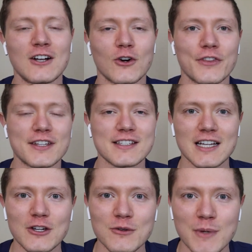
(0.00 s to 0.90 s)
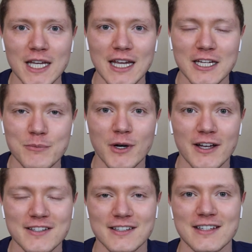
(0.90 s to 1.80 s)
or this is how you make any
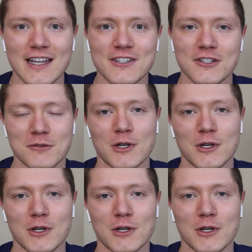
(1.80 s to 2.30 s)
pasta taste good,